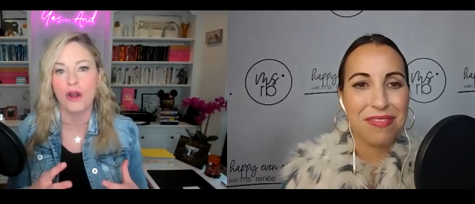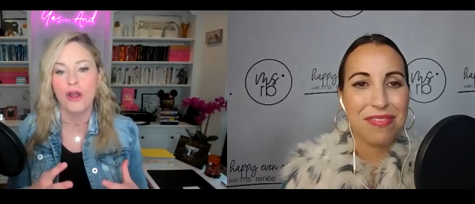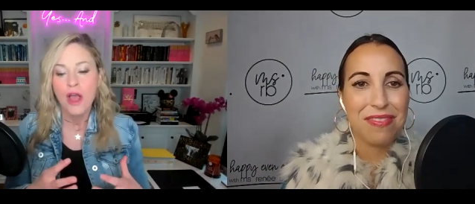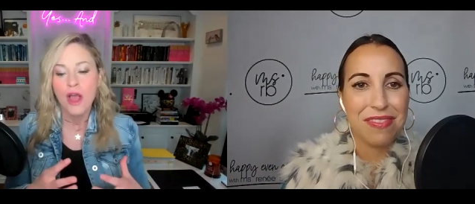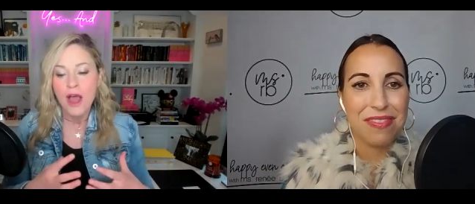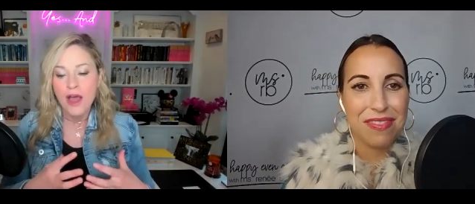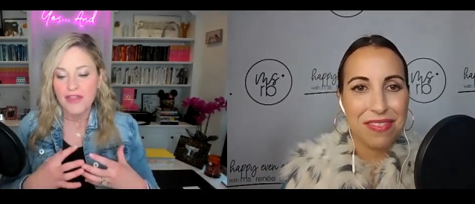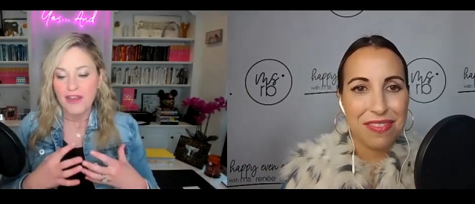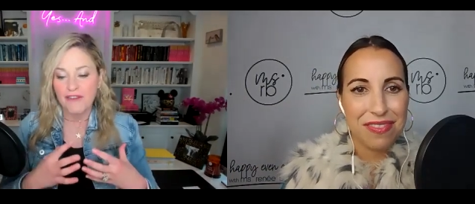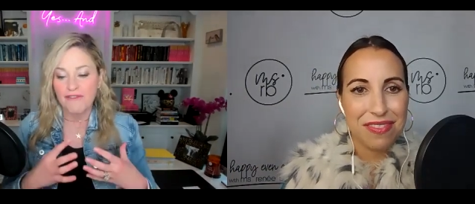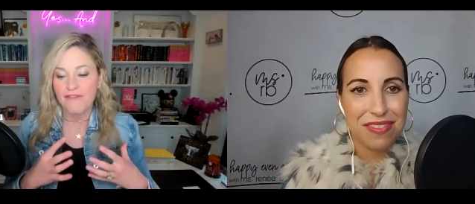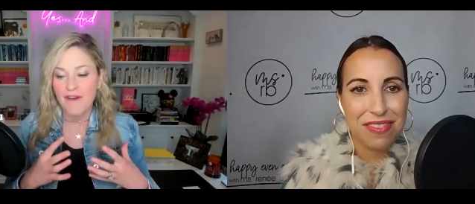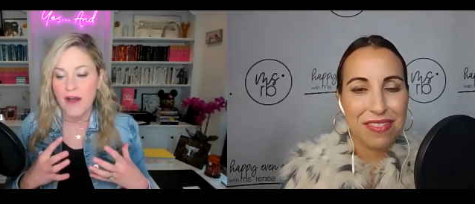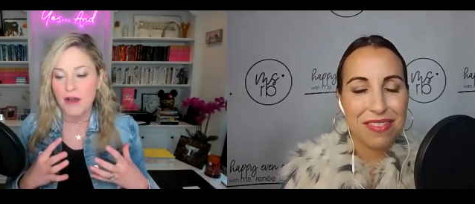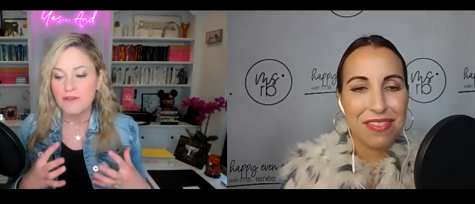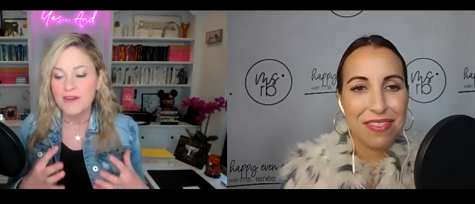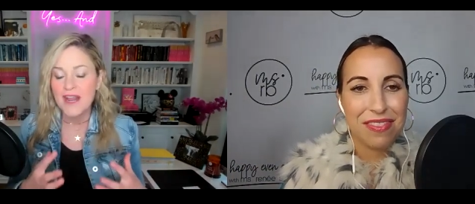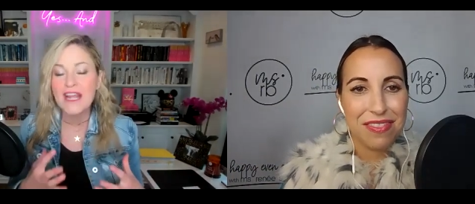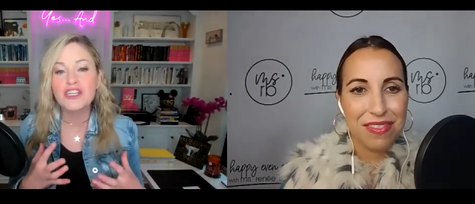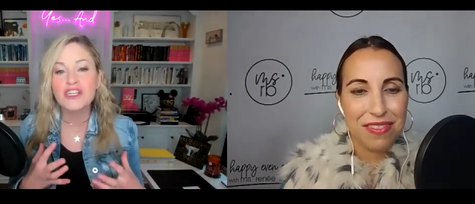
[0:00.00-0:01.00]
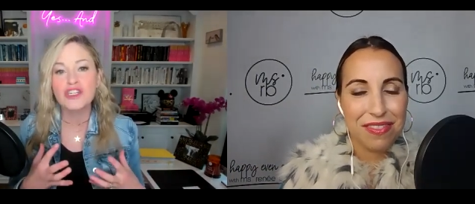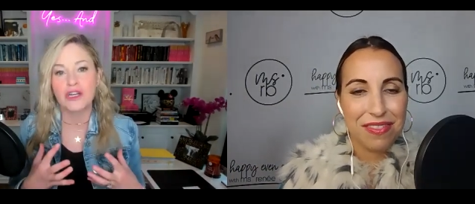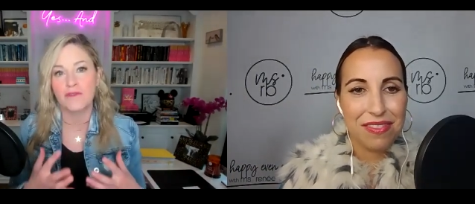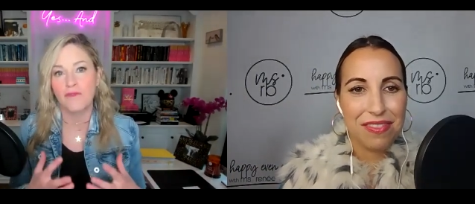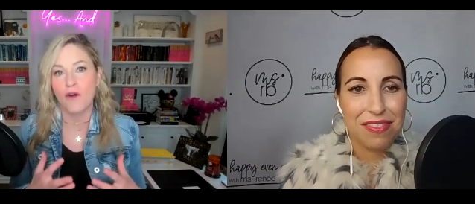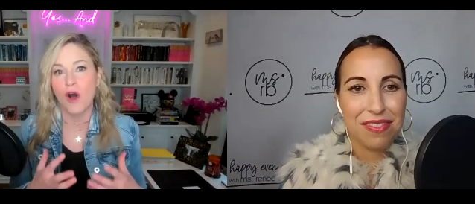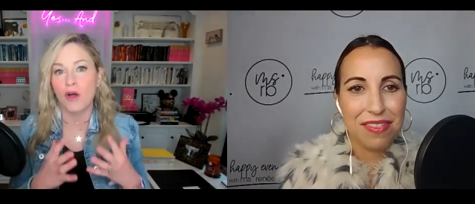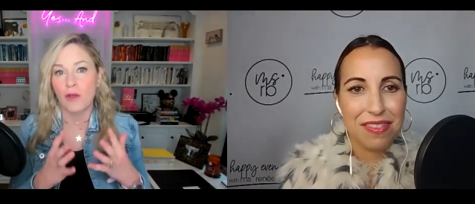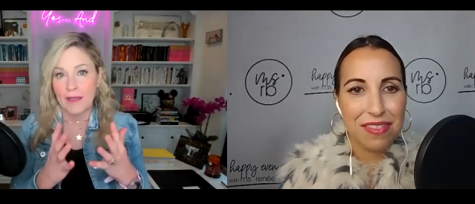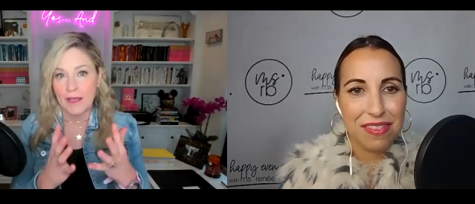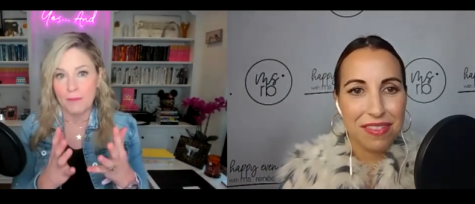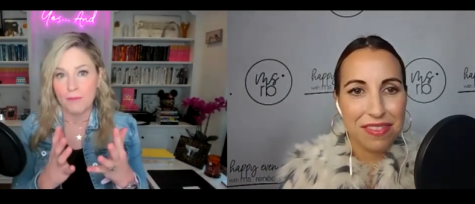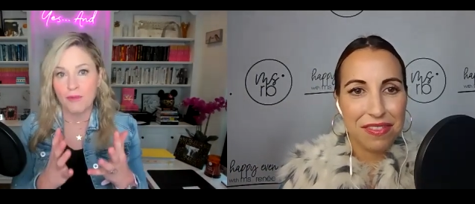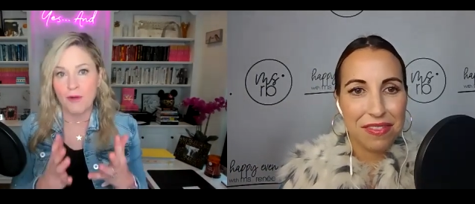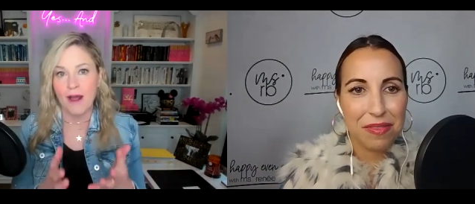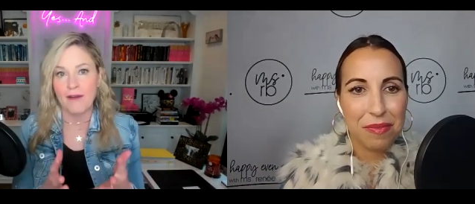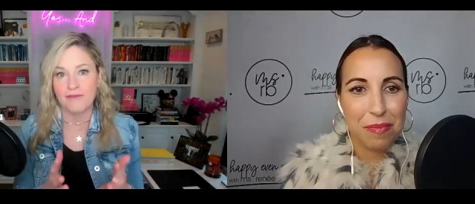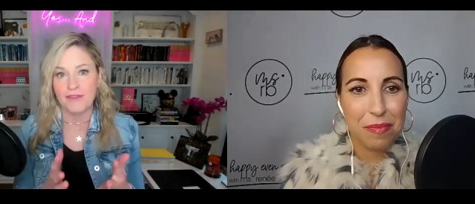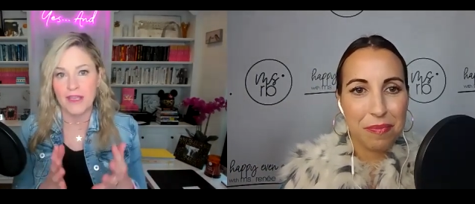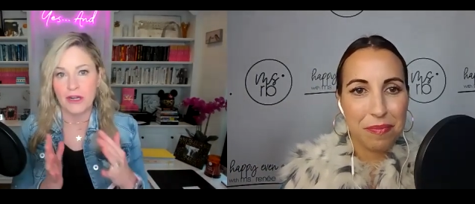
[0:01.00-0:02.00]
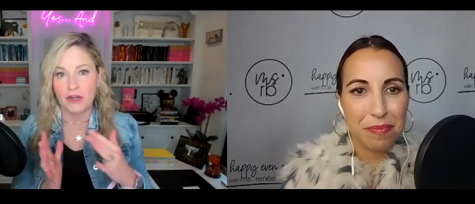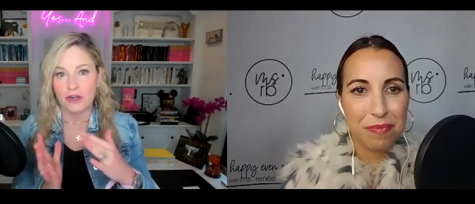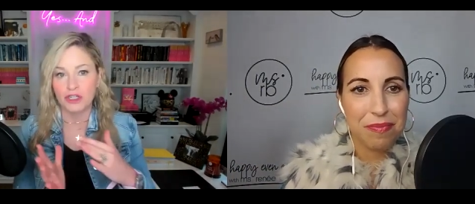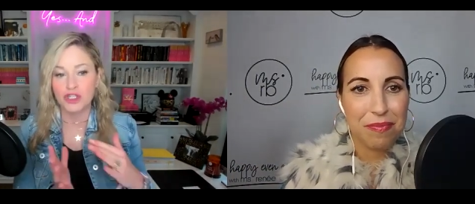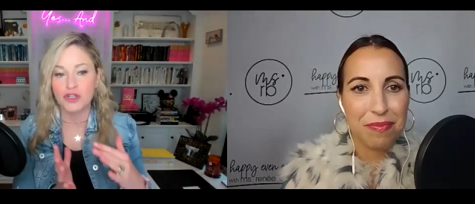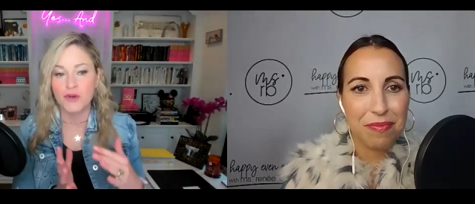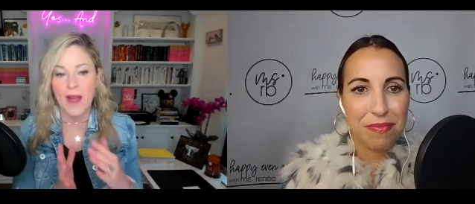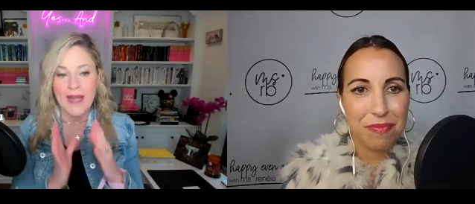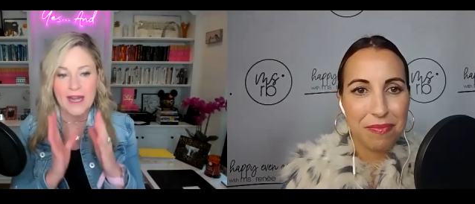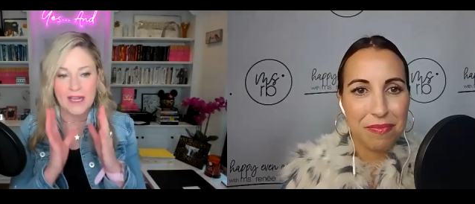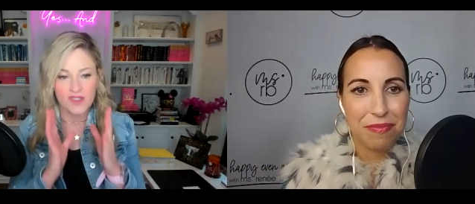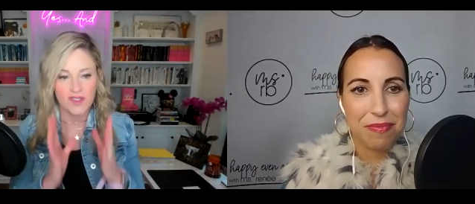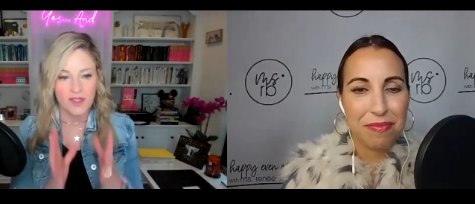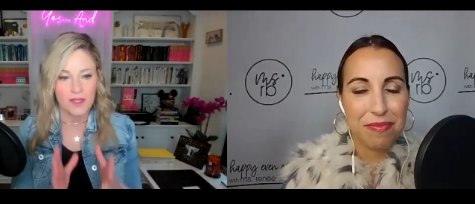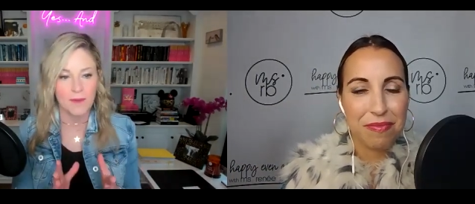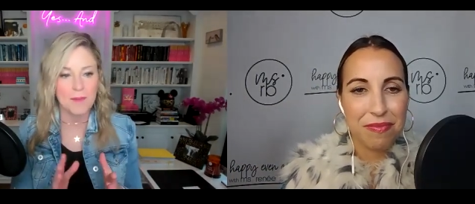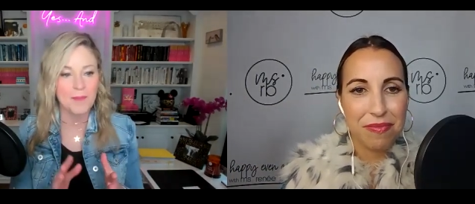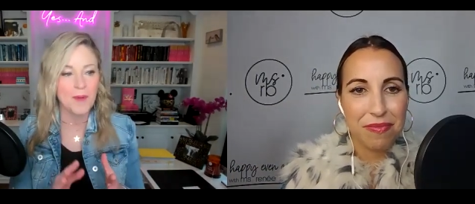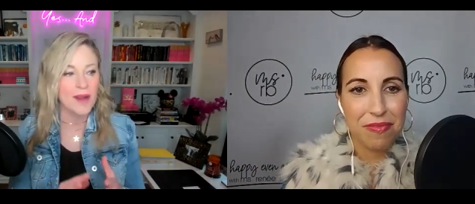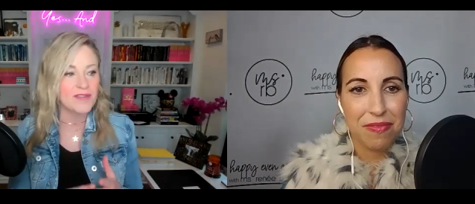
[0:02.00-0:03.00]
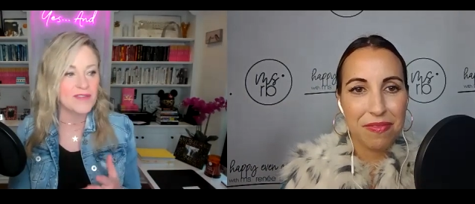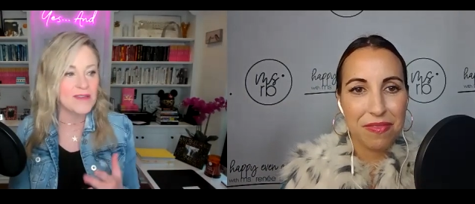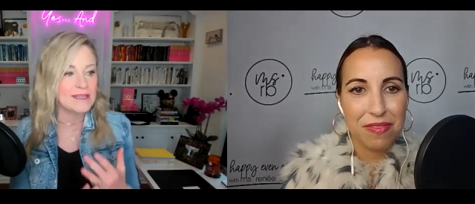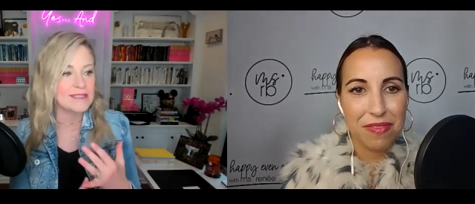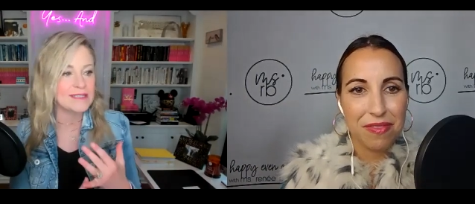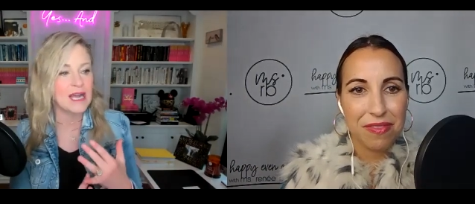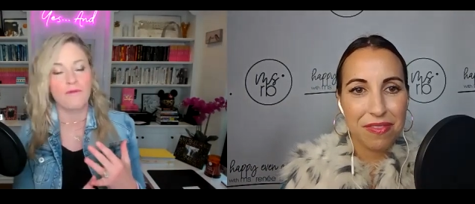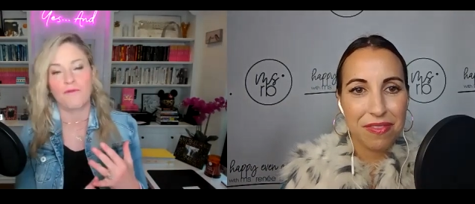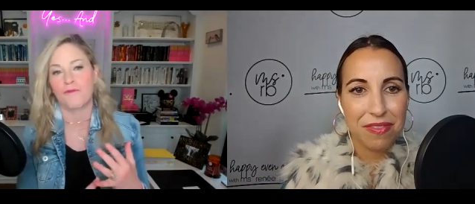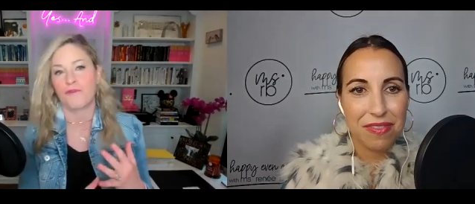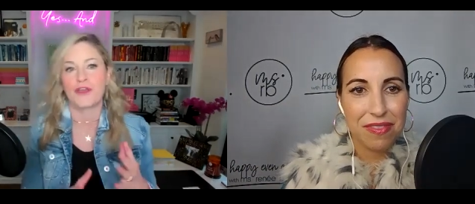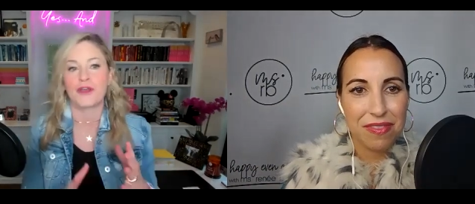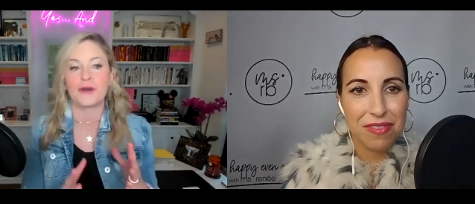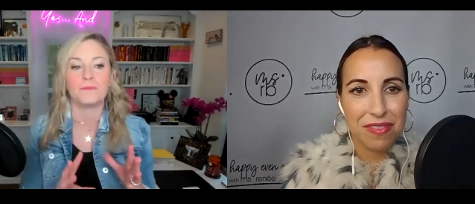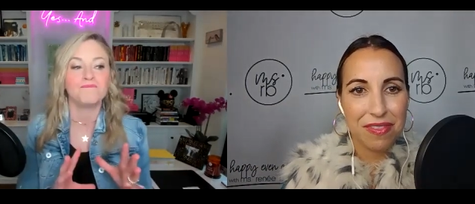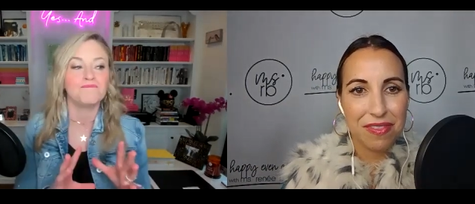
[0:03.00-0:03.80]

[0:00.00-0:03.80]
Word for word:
Speaker 1: the foundation of all improv theater training so let me break that down for you